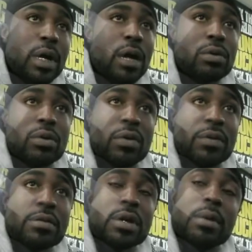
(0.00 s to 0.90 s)
I don't know if
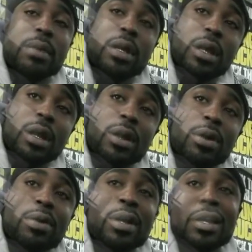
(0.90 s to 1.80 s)
he was coming to get it
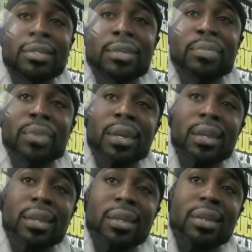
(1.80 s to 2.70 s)
on to get to the
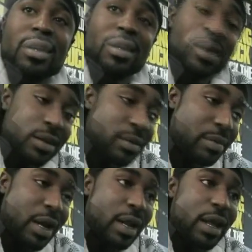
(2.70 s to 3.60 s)
money,
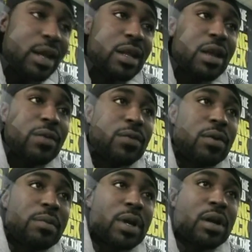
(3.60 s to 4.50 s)
but I laid it there for
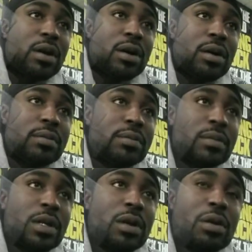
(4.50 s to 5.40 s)
him to come.
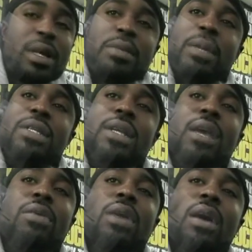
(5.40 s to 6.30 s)
You know, that's my
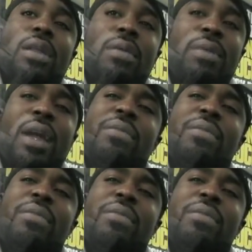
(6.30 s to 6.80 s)
take on all of it. I